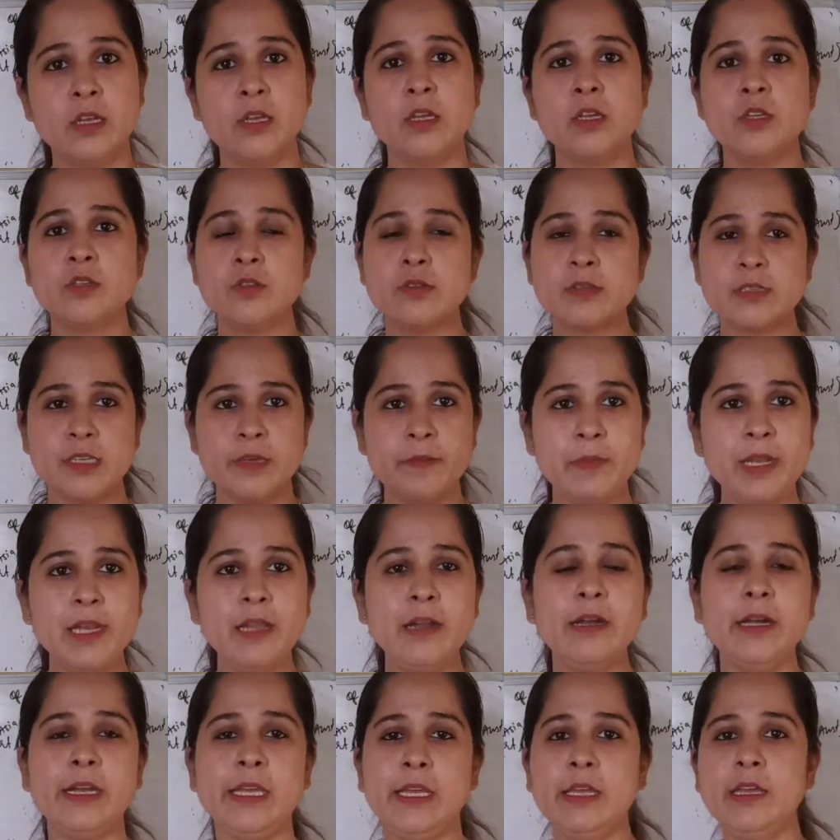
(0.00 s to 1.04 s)
So
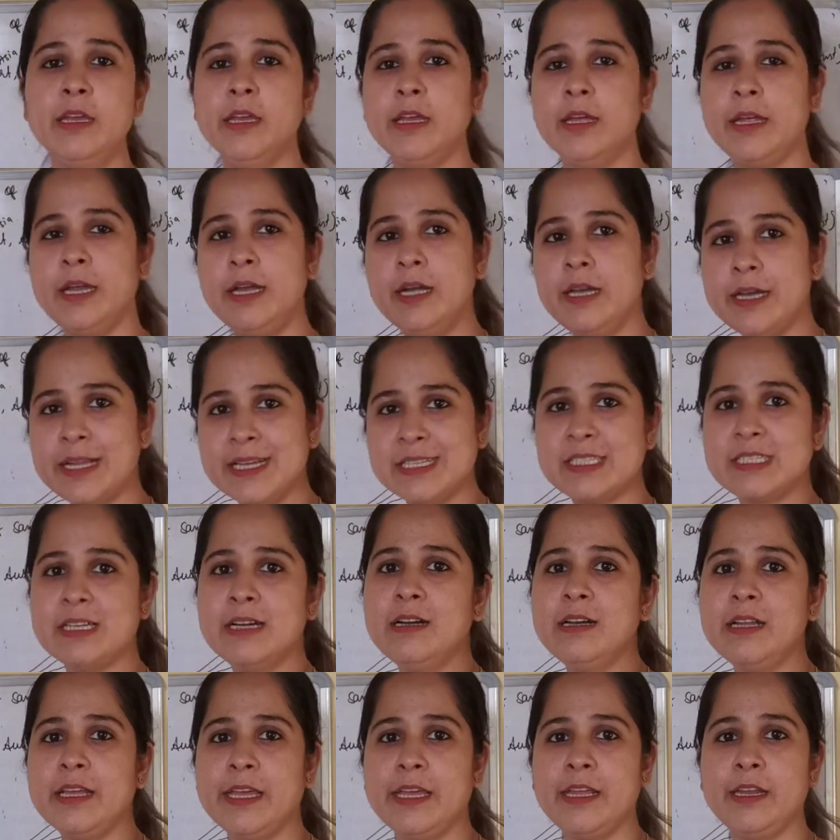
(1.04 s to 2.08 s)
similarly, in desert
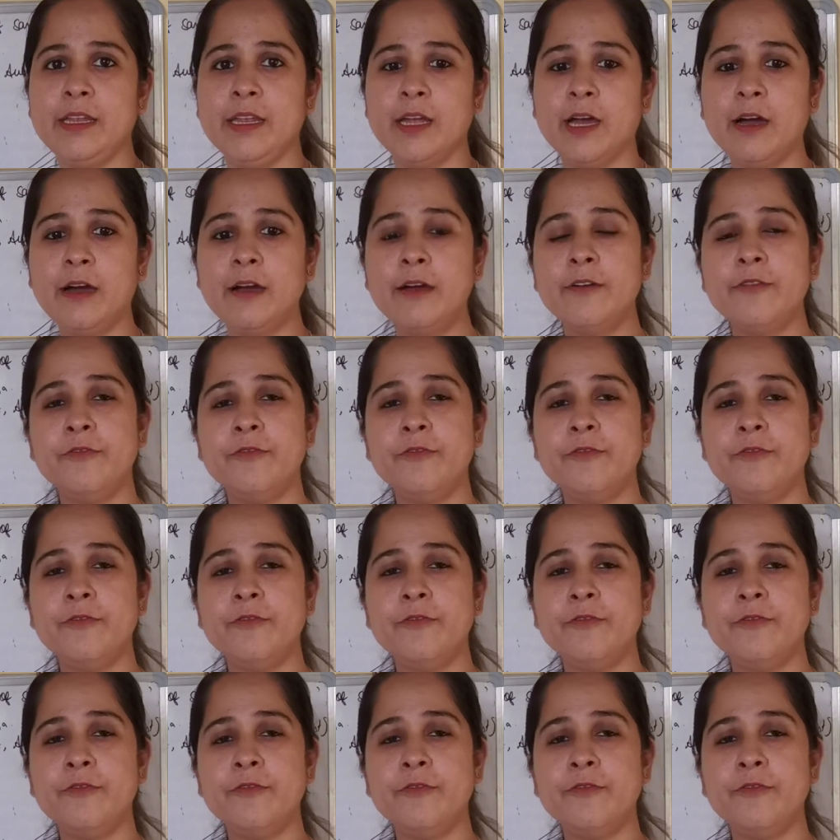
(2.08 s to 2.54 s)
area,